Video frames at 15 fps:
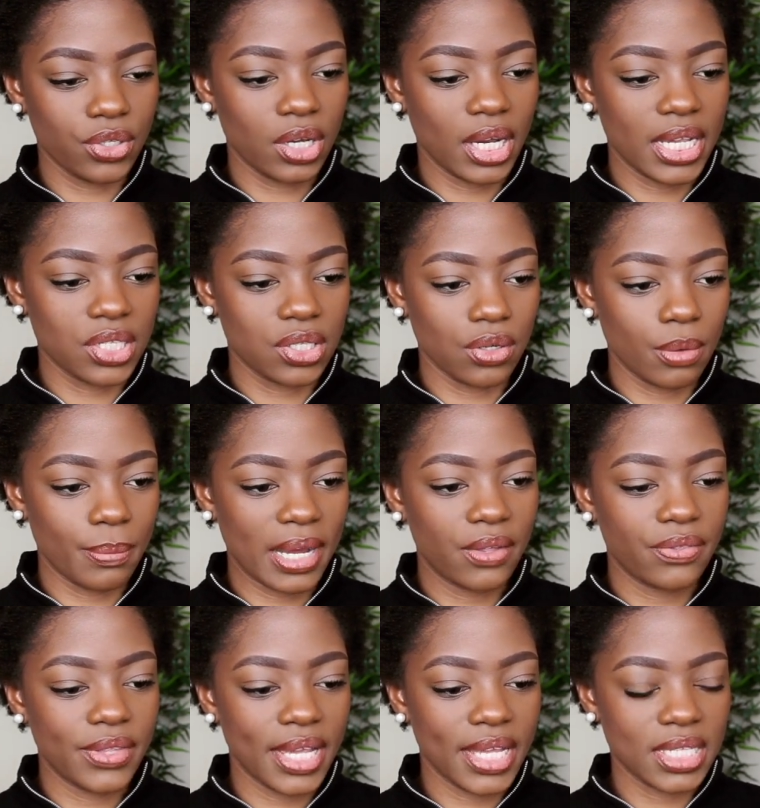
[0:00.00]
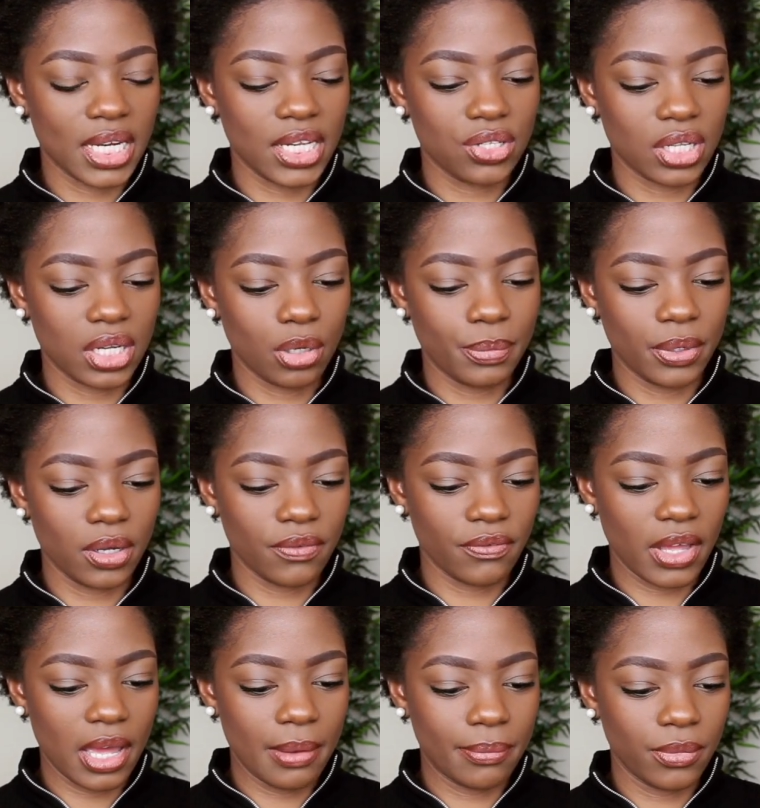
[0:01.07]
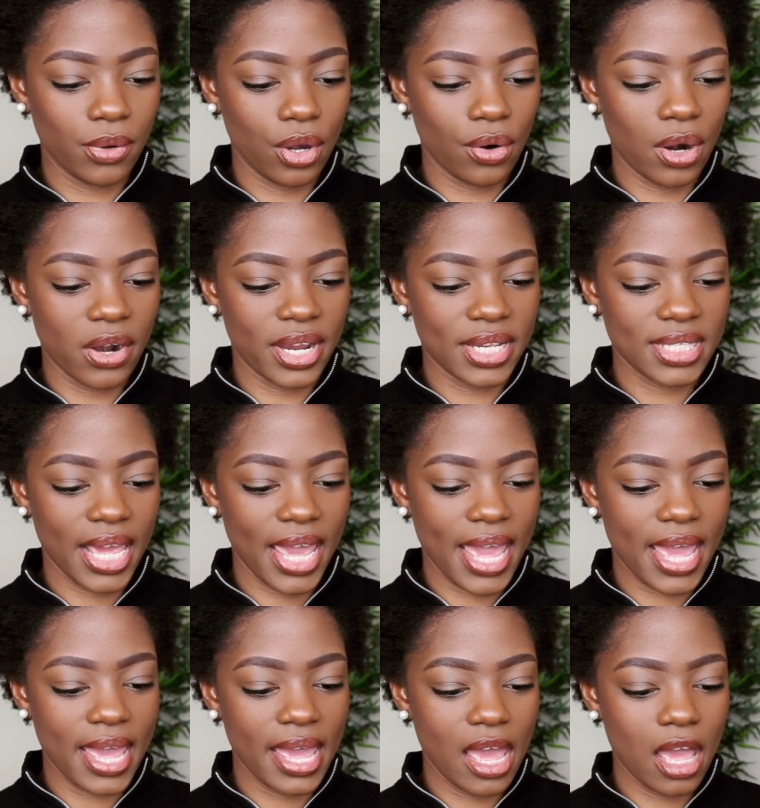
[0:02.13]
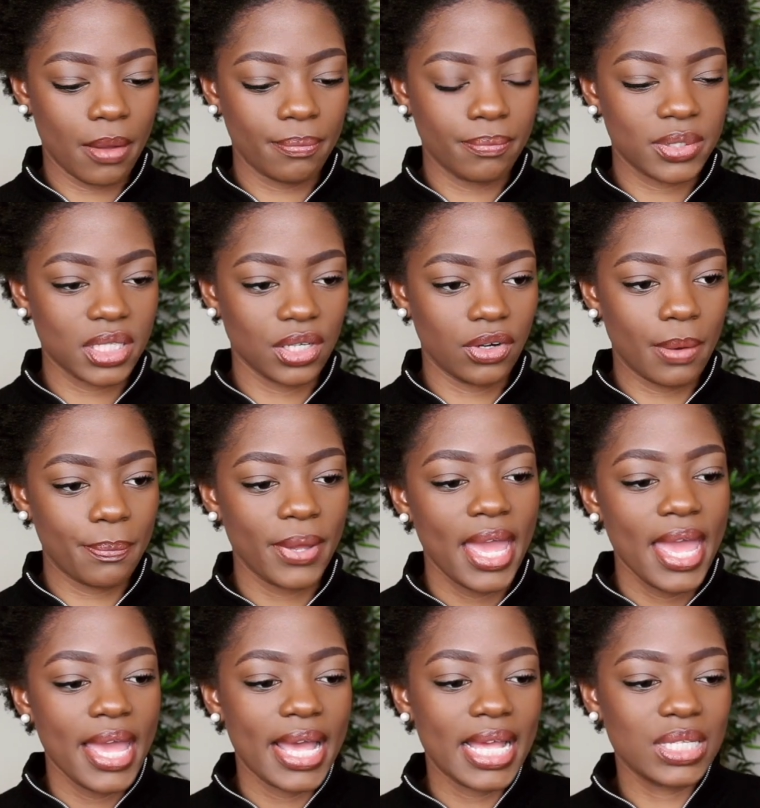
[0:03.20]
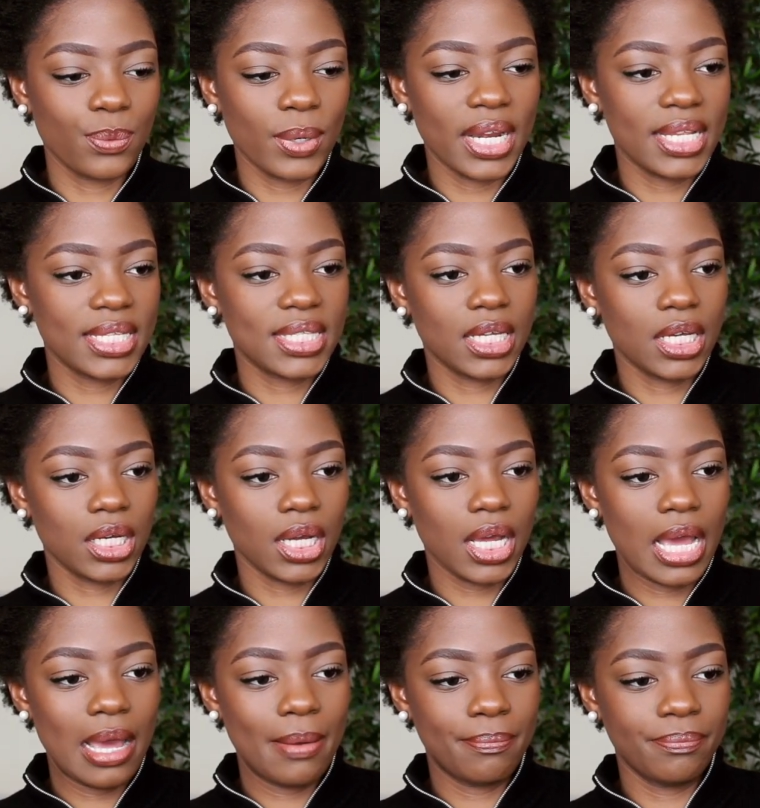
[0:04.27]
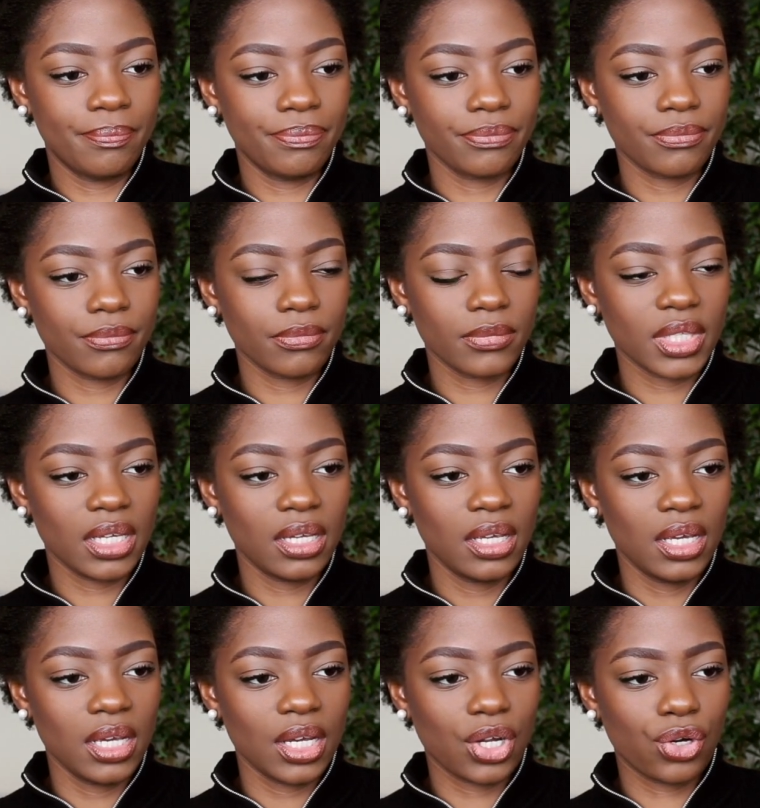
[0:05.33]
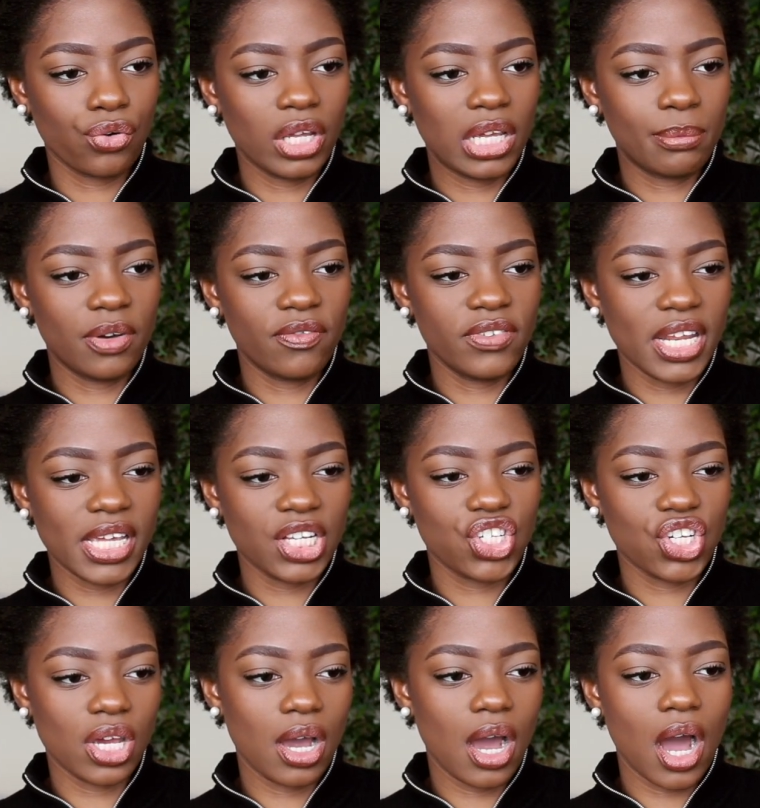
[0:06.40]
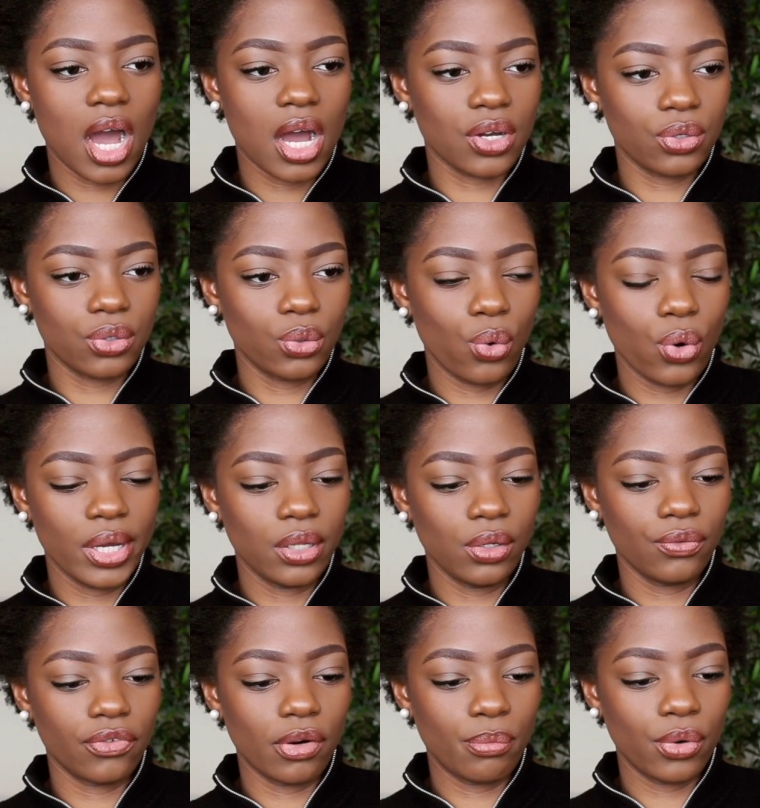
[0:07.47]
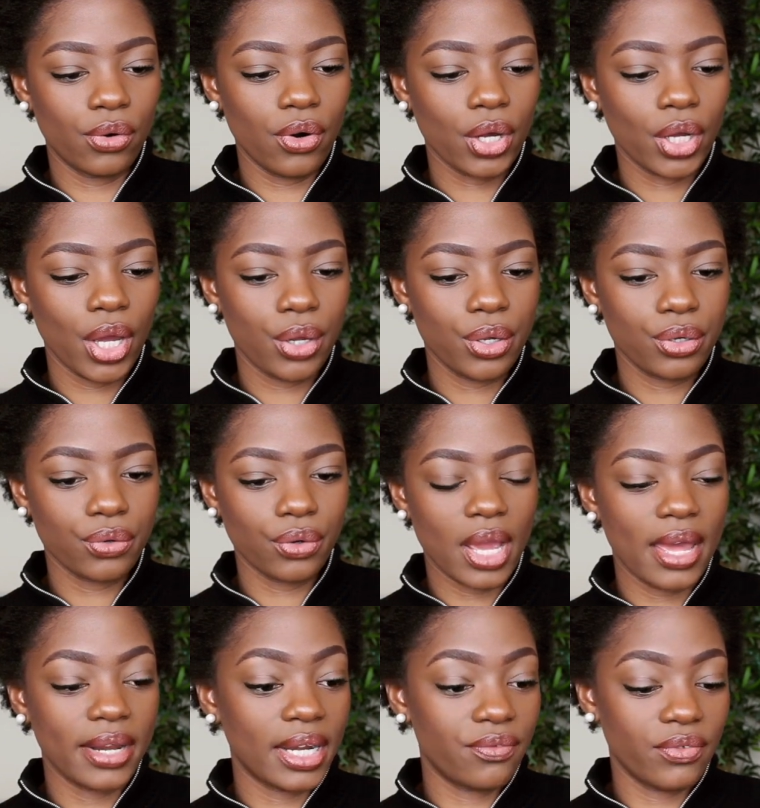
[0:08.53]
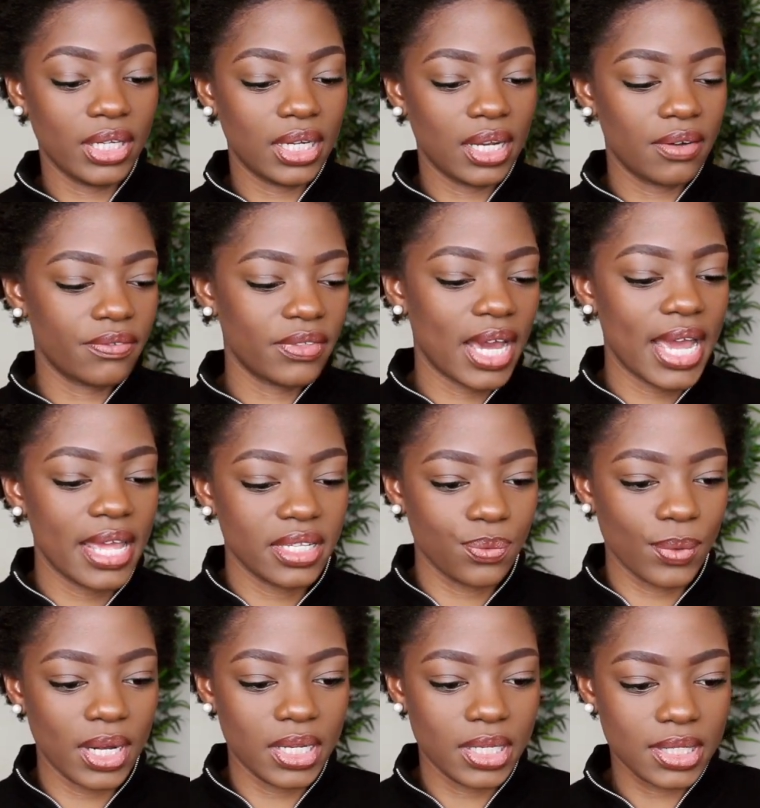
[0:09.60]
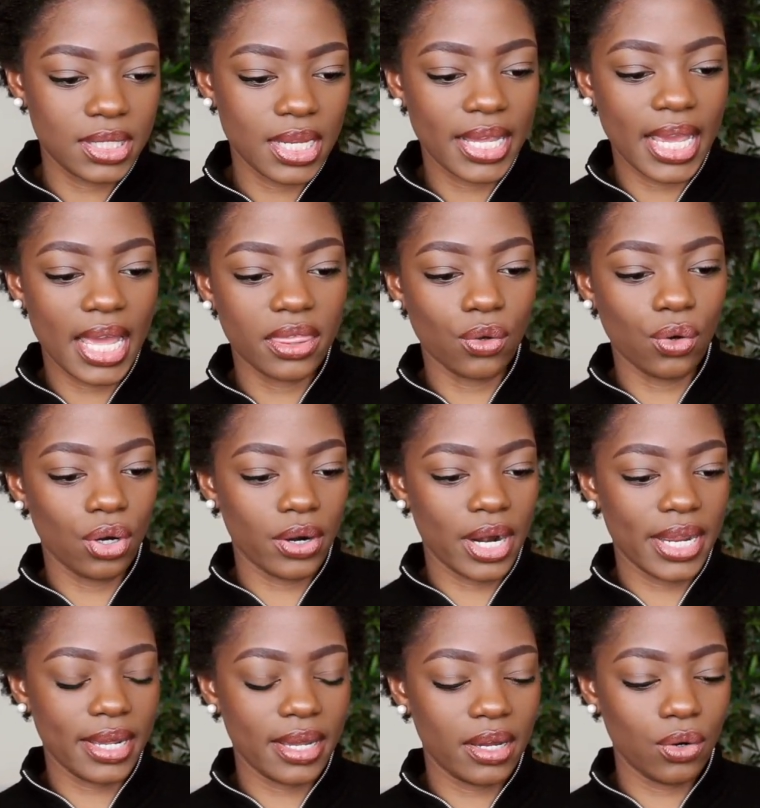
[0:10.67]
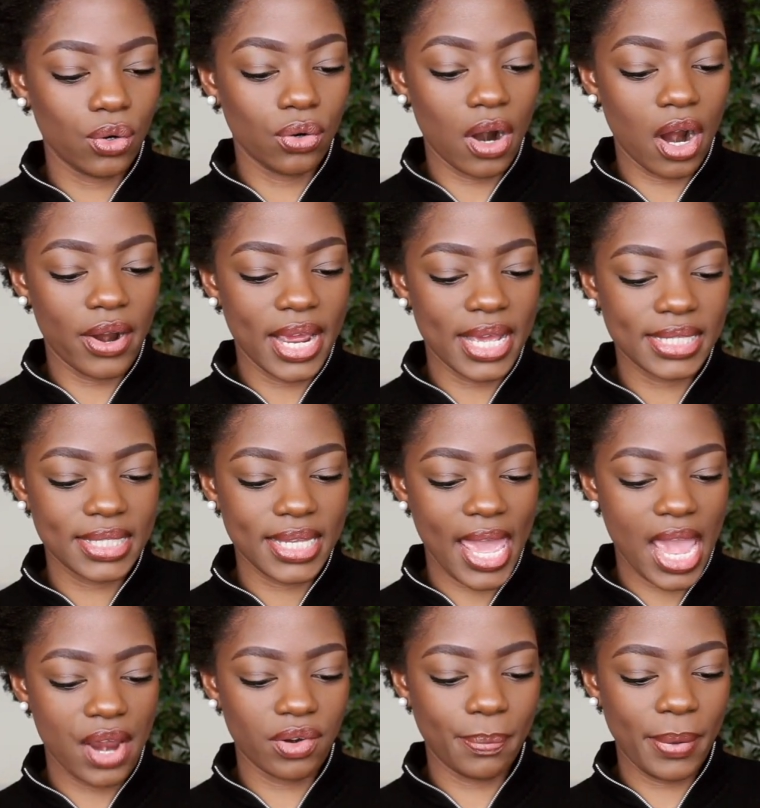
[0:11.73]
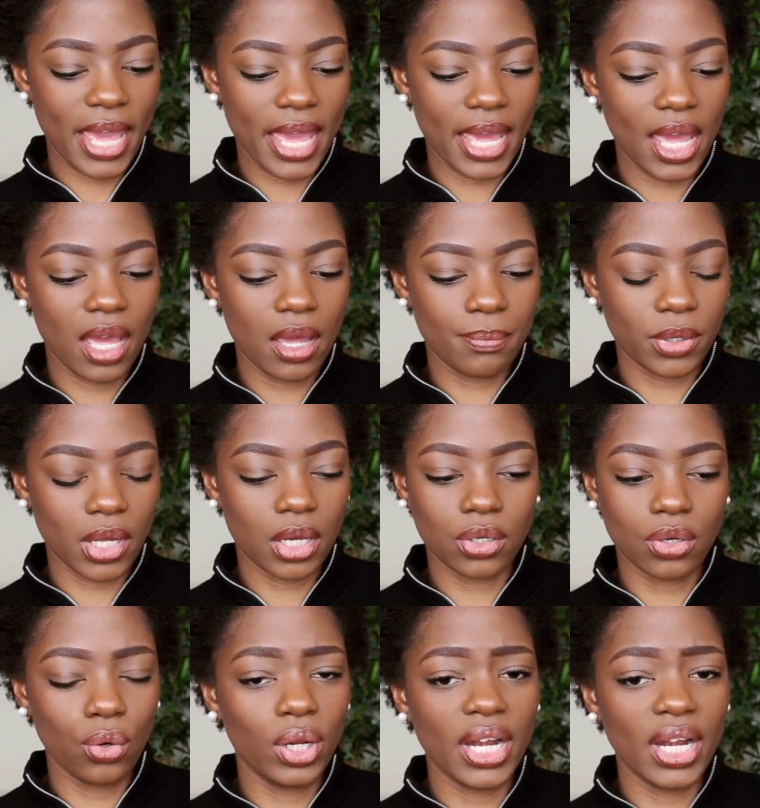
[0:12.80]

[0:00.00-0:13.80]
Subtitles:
You guys know about this, and I use a little bit of ORS hair syrup, as well as the cream of nature argan oil from Morocco, and I really love that, as well as again the ORS hair repair coconut